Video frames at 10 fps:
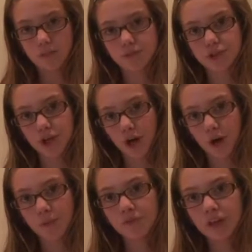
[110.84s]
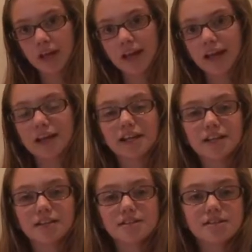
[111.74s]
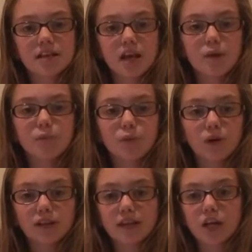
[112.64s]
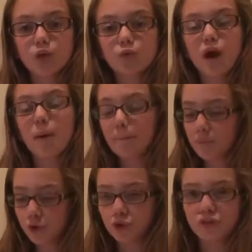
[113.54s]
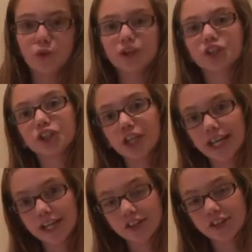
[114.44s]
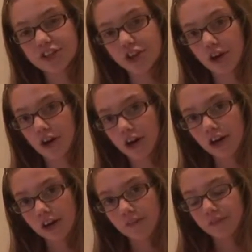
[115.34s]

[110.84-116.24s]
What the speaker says: show, it is important that you do not move or shake the jar